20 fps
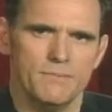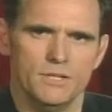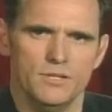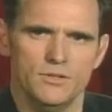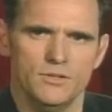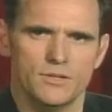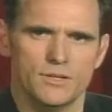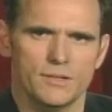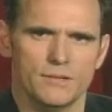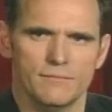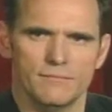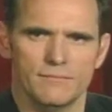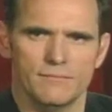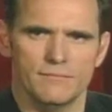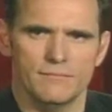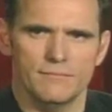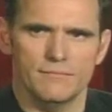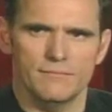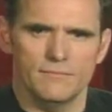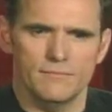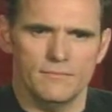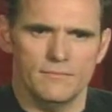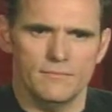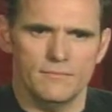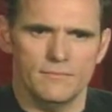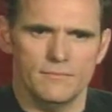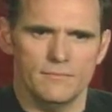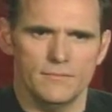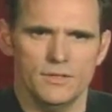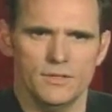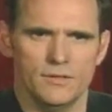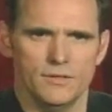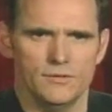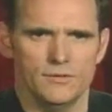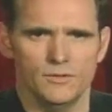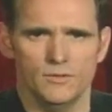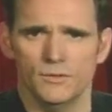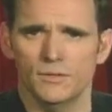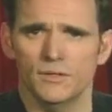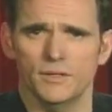you can,
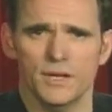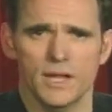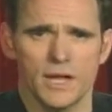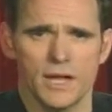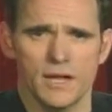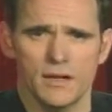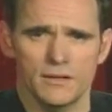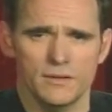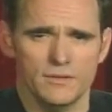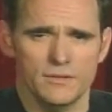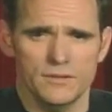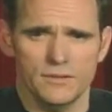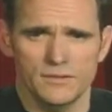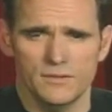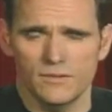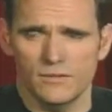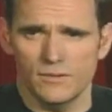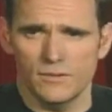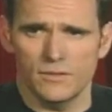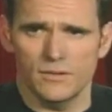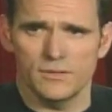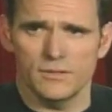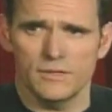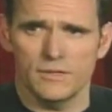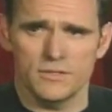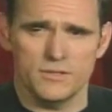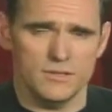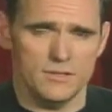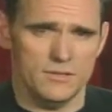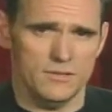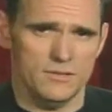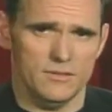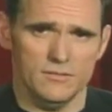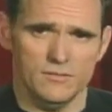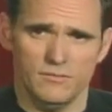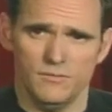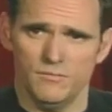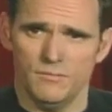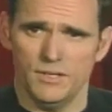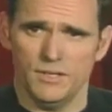do an audition, you
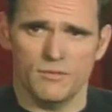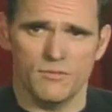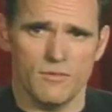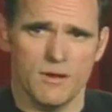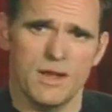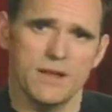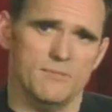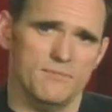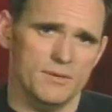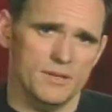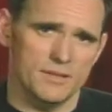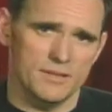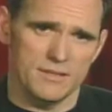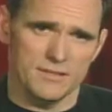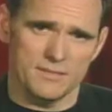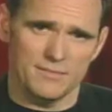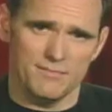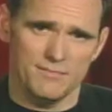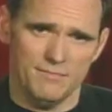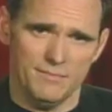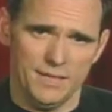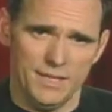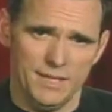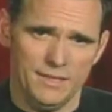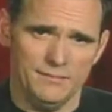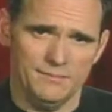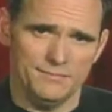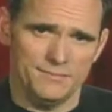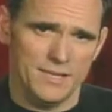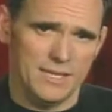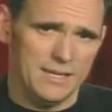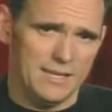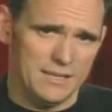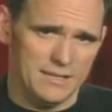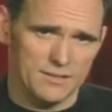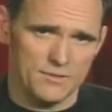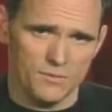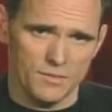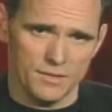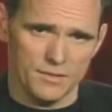can be great, but it doesn't mean
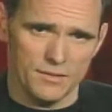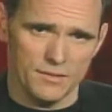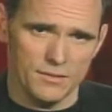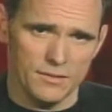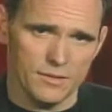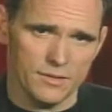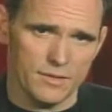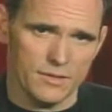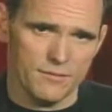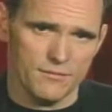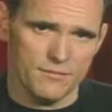it's what they're looking